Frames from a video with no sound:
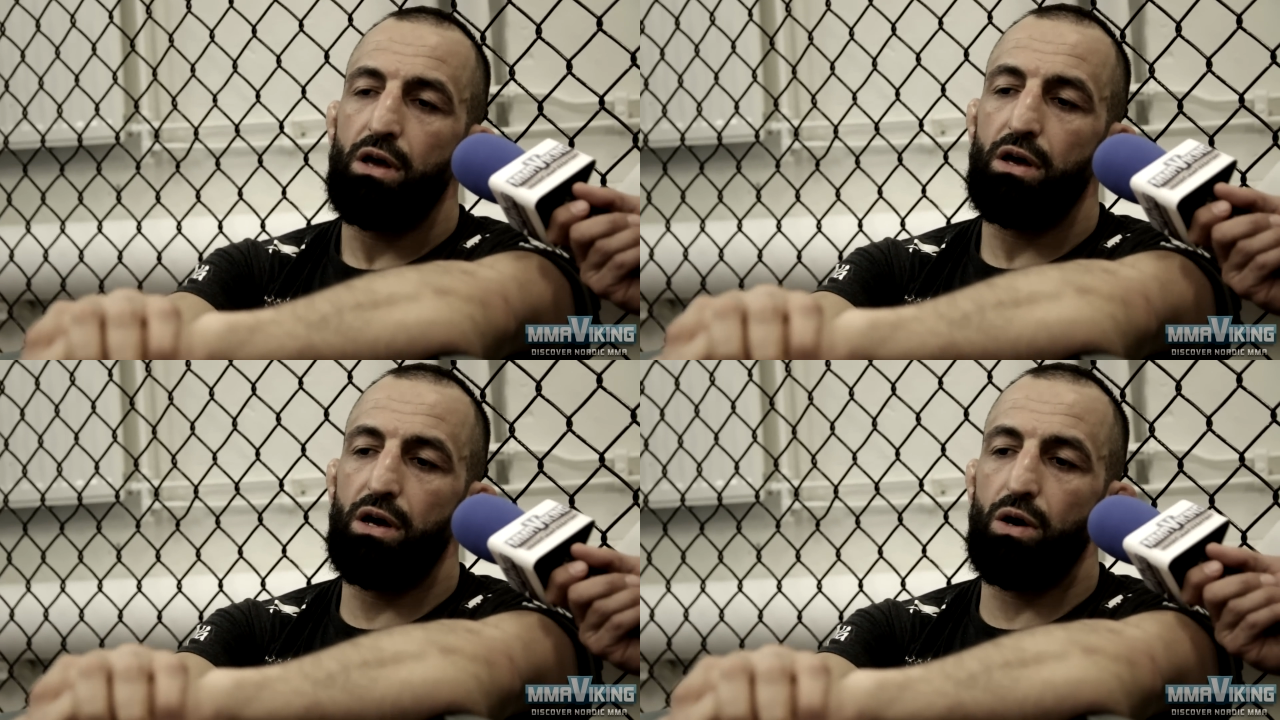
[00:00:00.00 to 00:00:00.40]

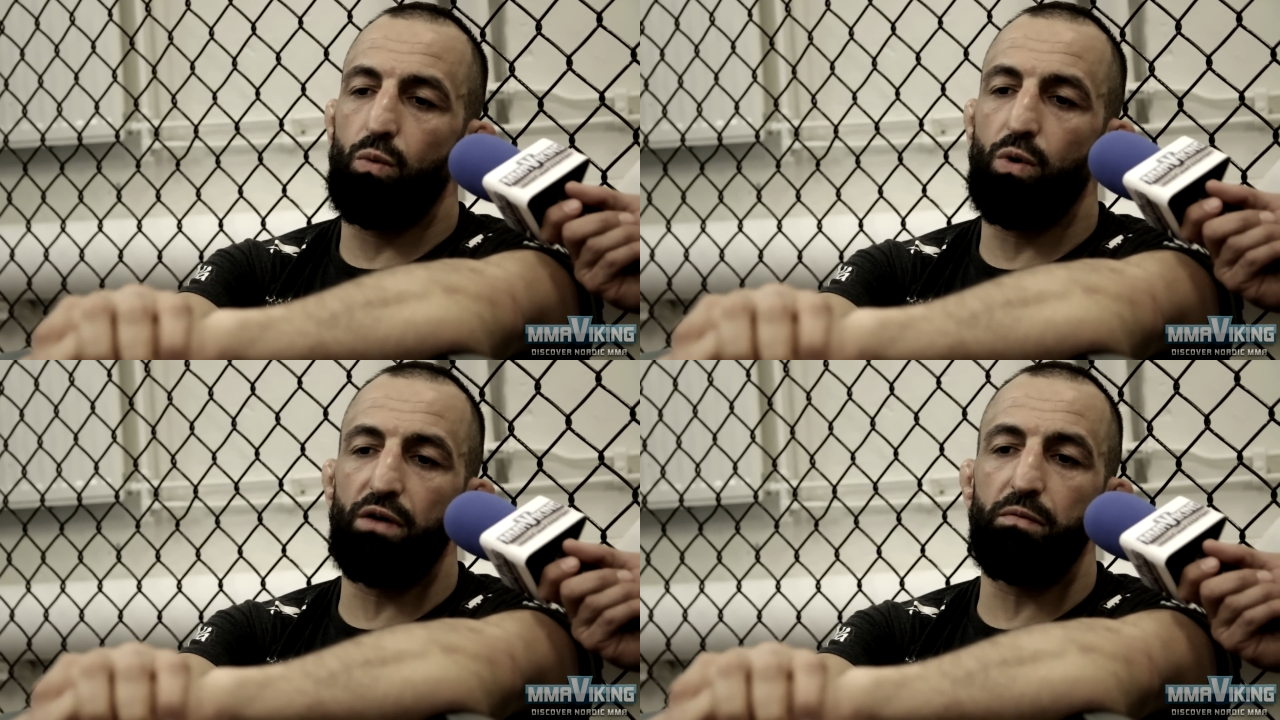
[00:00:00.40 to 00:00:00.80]

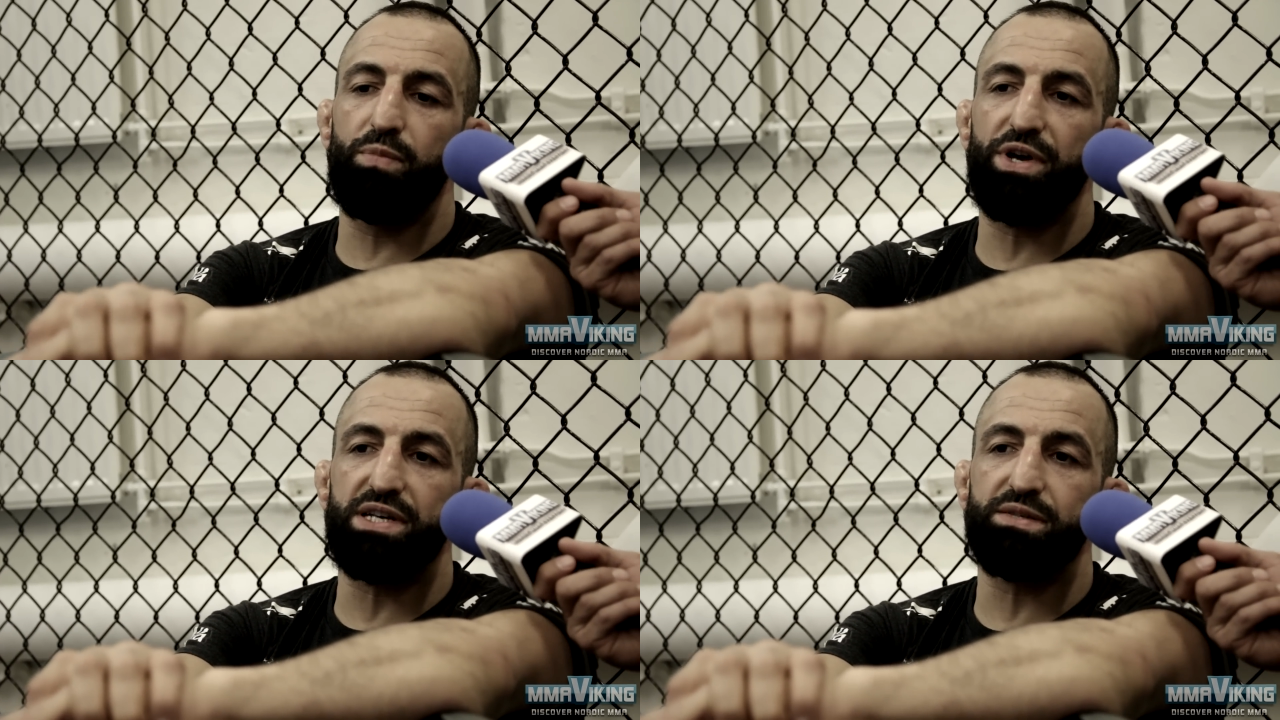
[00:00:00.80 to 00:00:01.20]
one of the
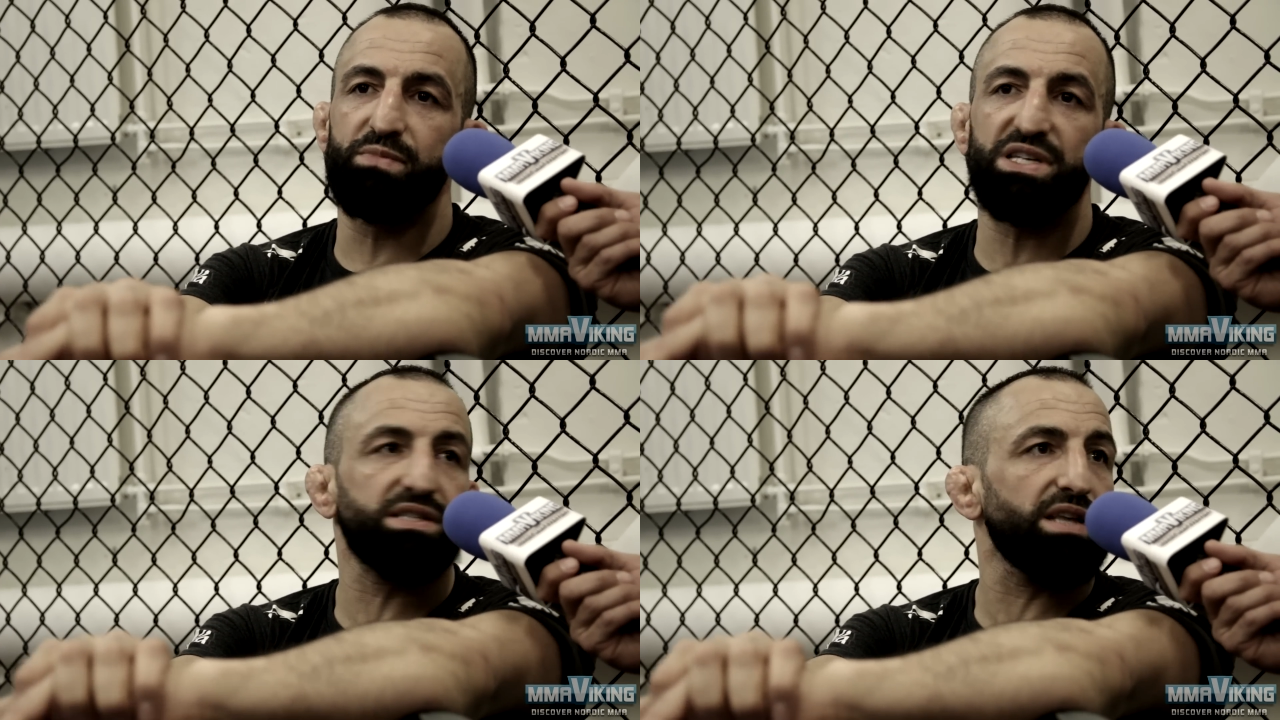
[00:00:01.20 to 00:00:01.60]
biggest
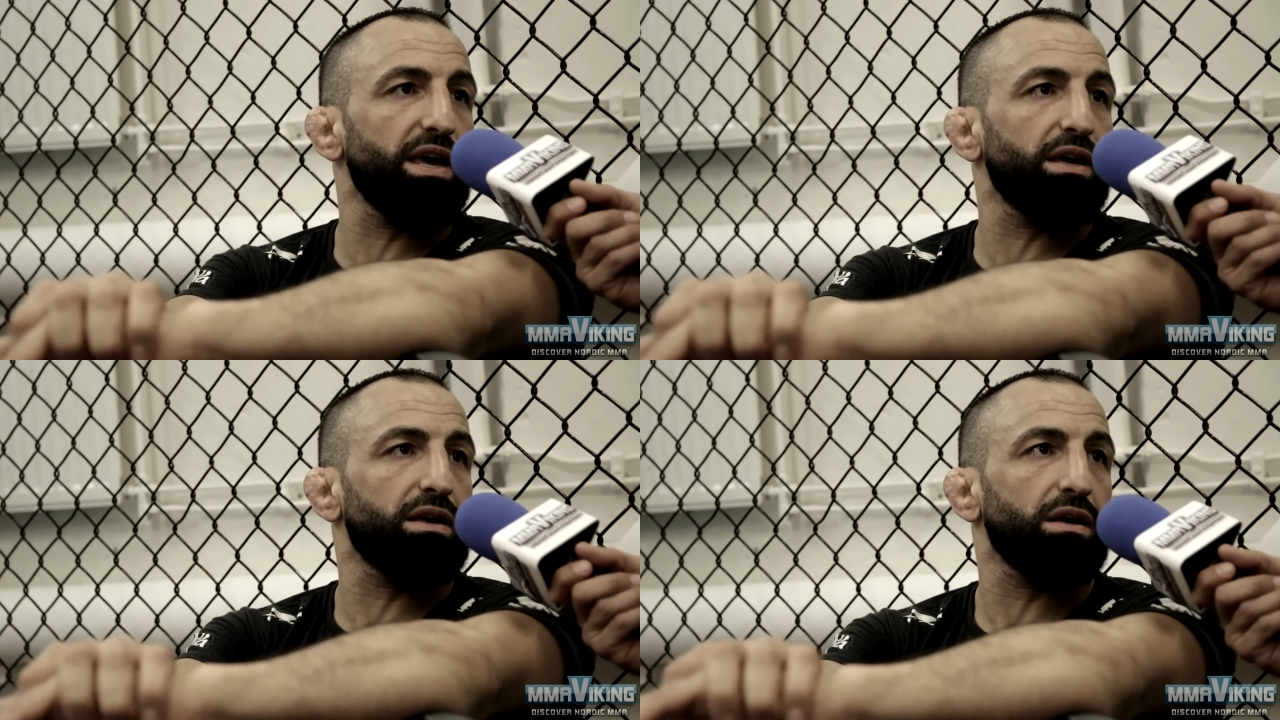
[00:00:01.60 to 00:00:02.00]

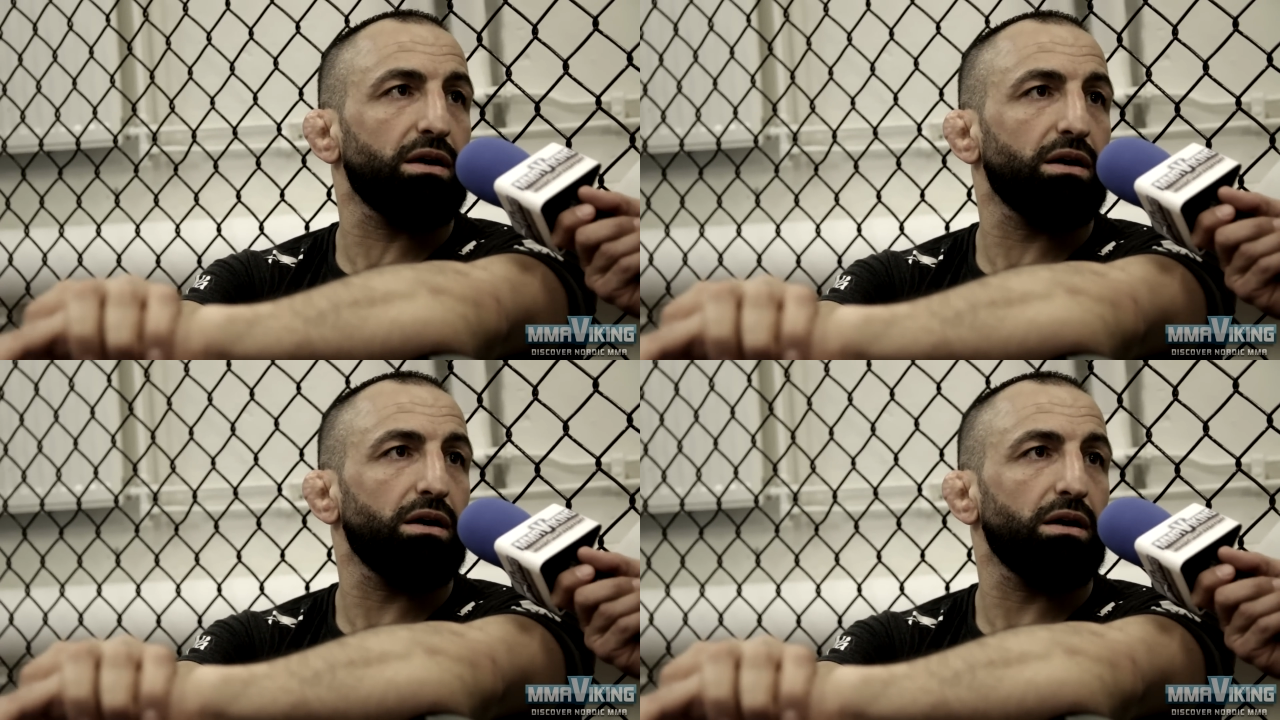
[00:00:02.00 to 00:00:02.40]
mistake
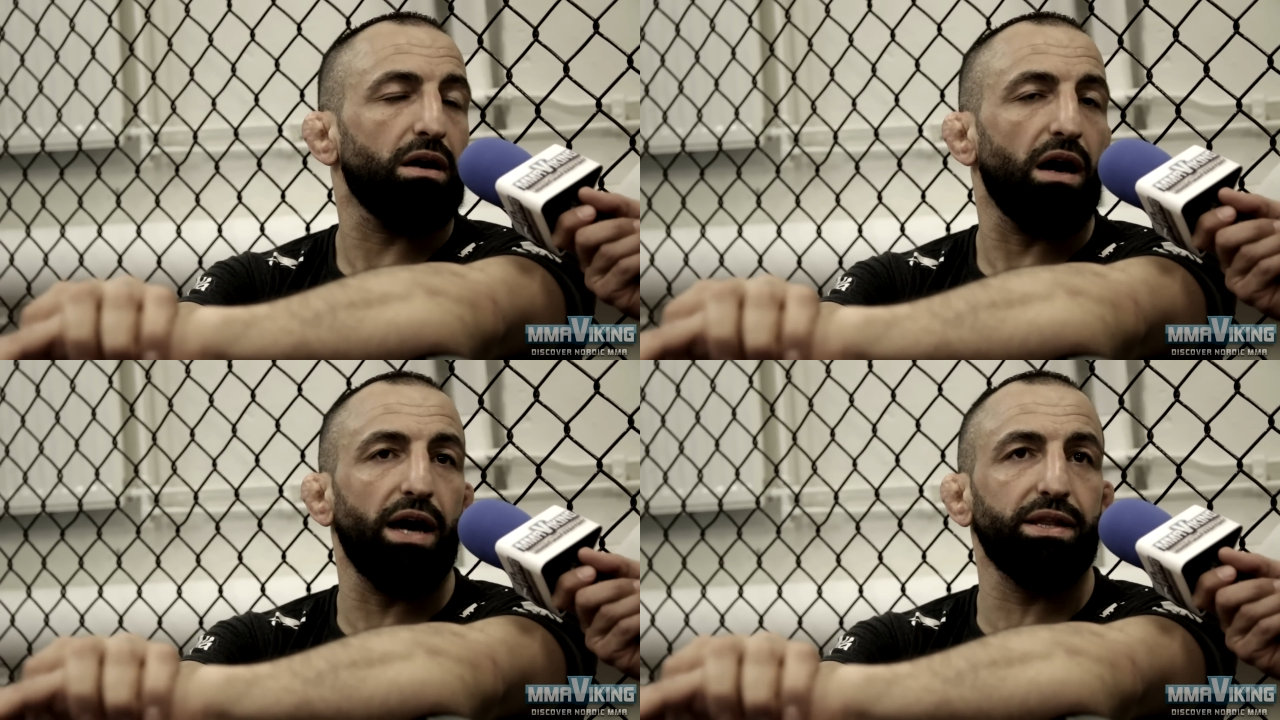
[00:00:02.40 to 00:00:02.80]

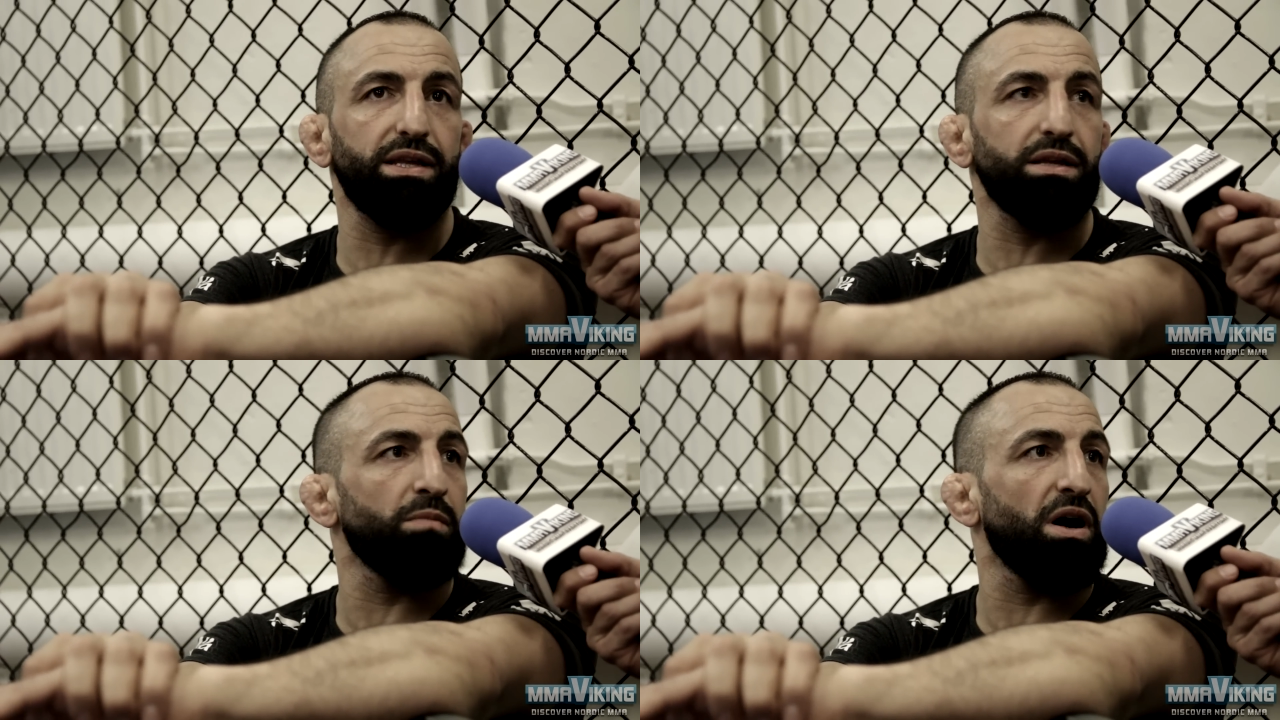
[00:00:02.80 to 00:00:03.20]
I
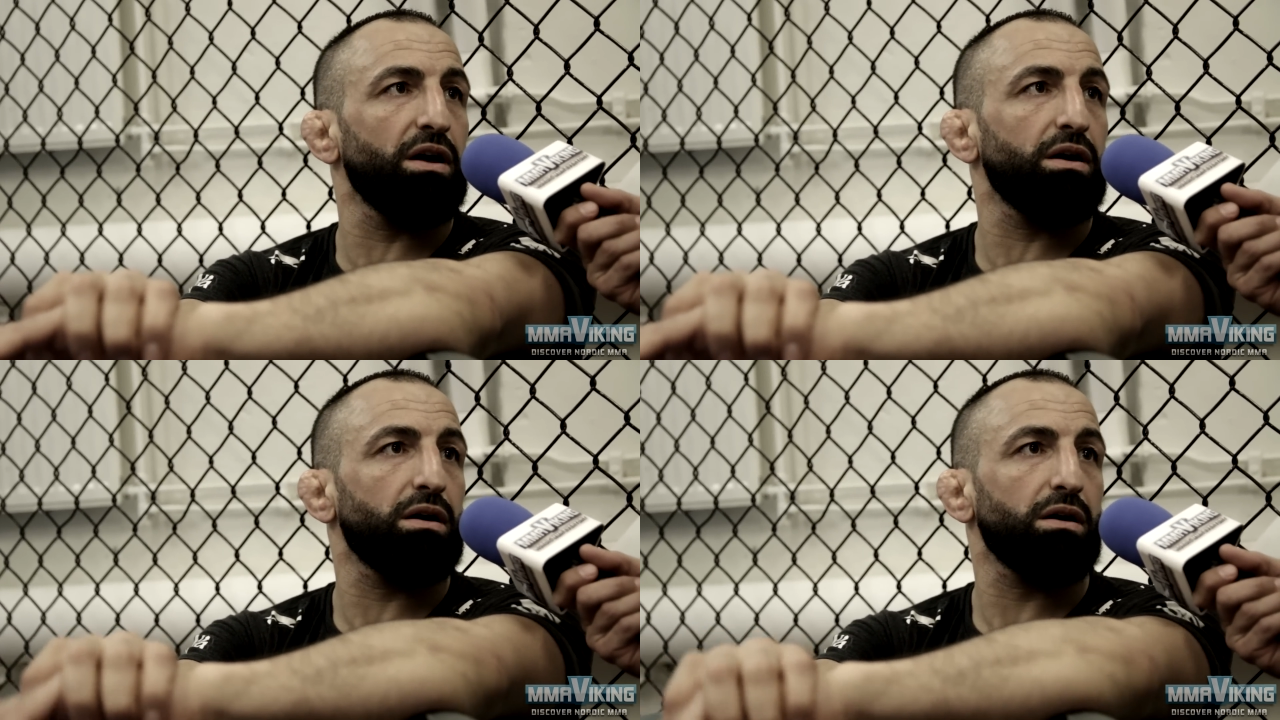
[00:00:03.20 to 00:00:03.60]
did in my